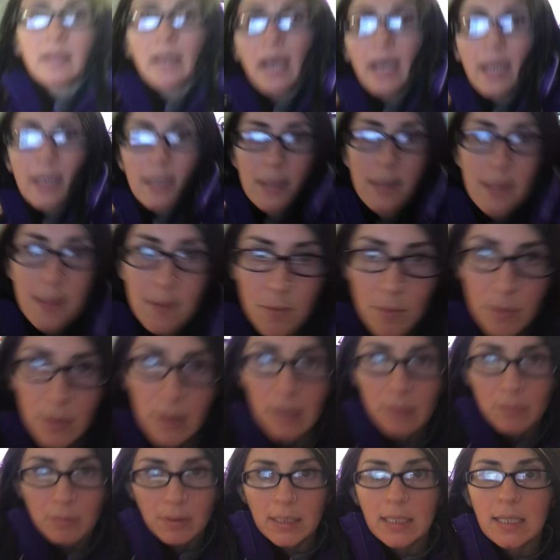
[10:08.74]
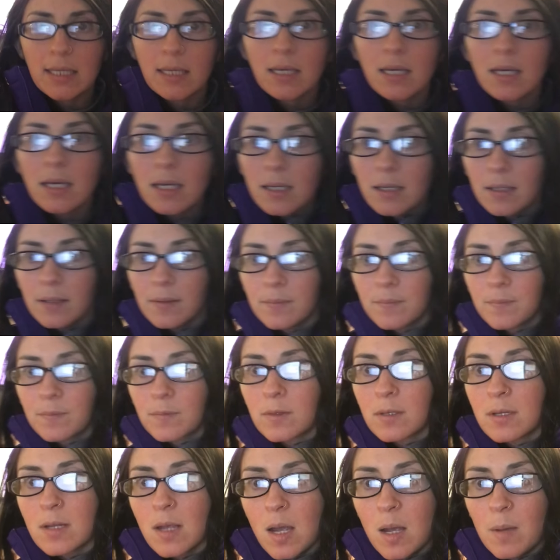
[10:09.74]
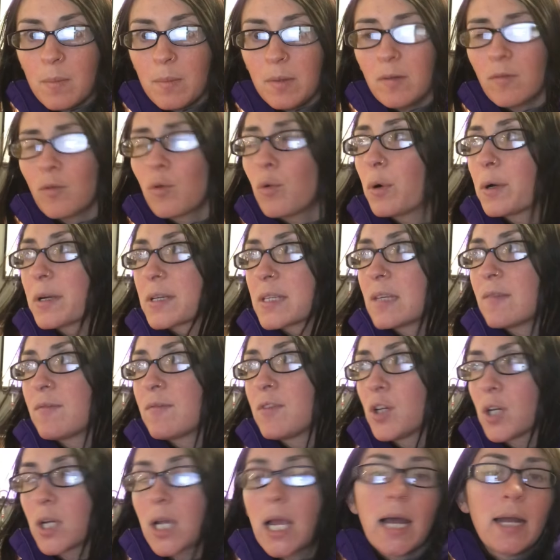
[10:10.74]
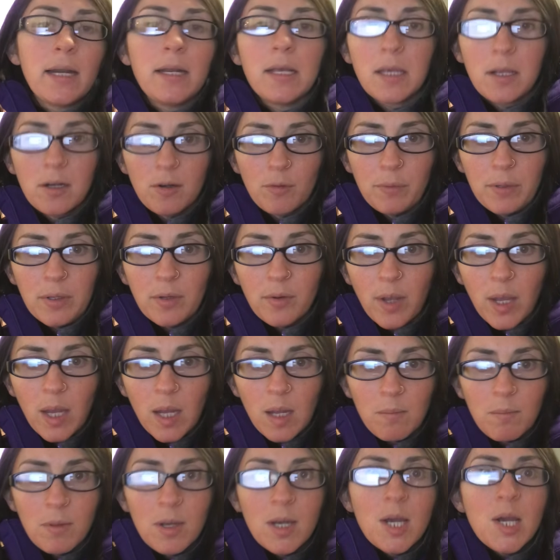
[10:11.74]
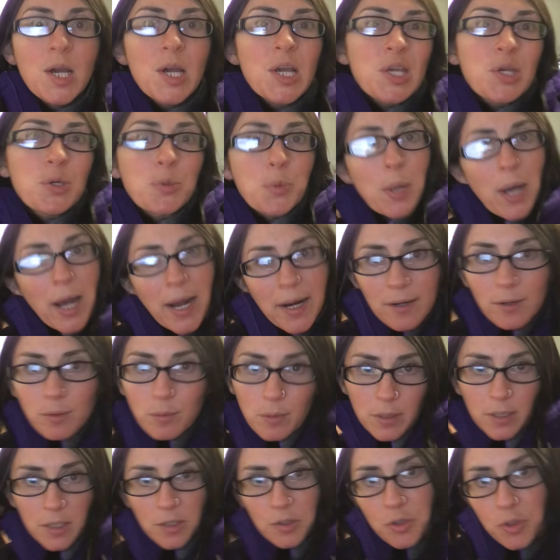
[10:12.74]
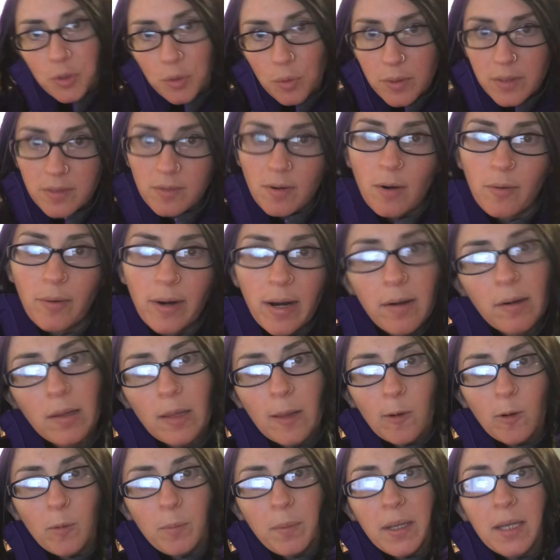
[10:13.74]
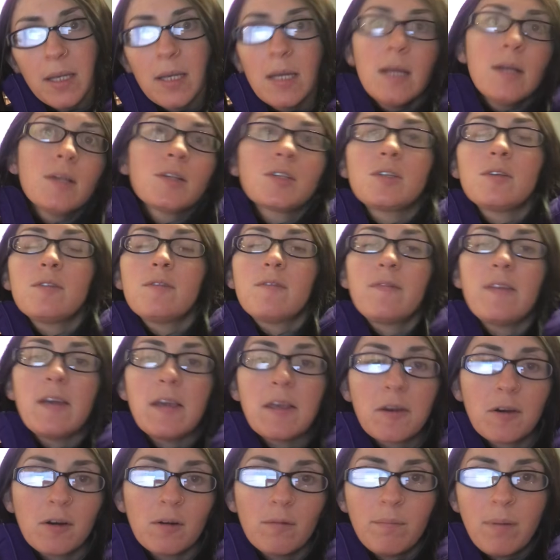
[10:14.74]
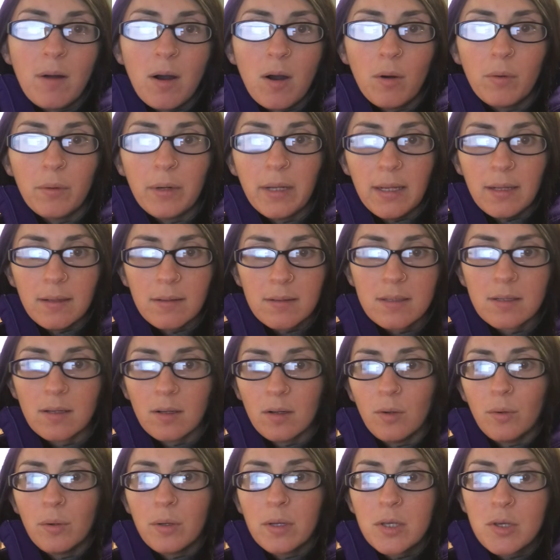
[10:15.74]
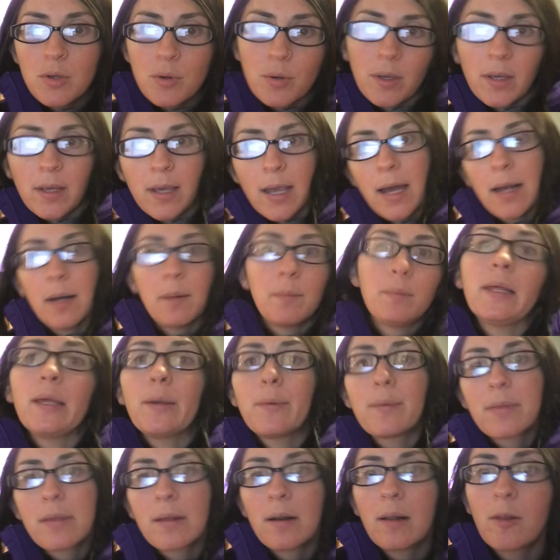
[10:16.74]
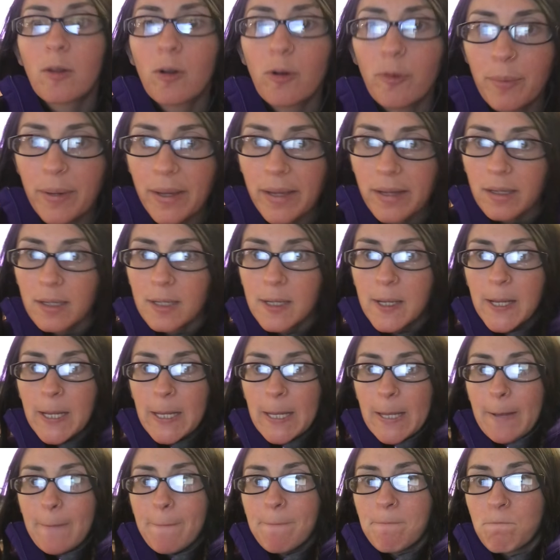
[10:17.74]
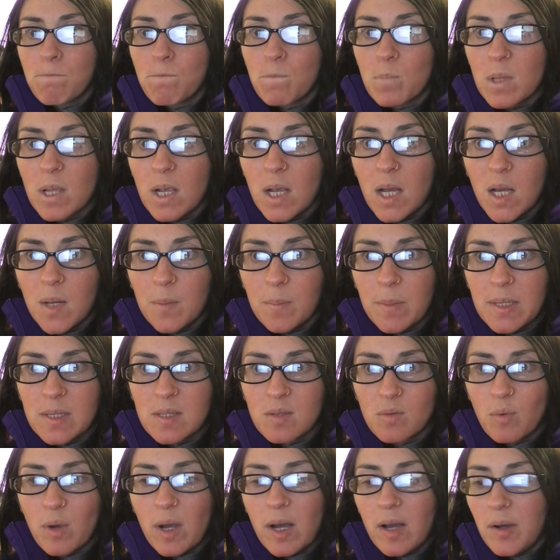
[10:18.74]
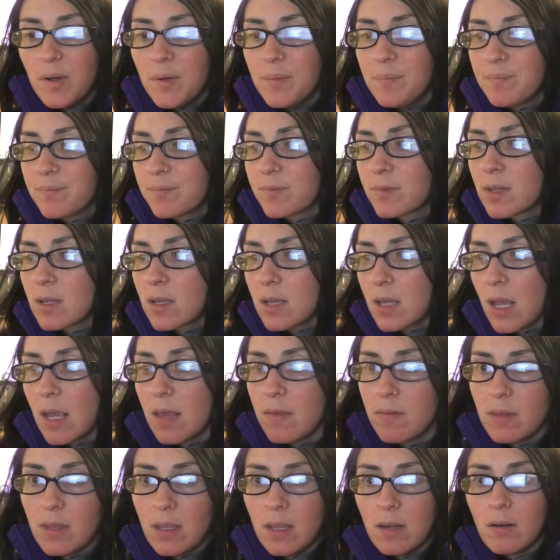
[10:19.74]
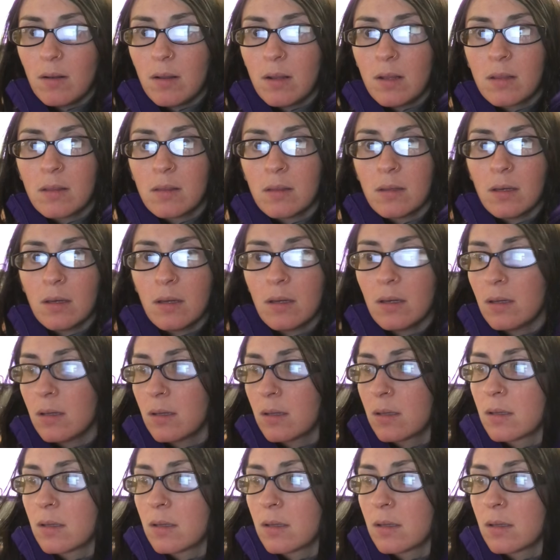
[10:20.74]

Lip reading: that is really, really key. And of course, if you're cutting in a real game, you kind of want to juke around a little bit so you fake your opponent so you can kind of play with it a little bit as well. And then the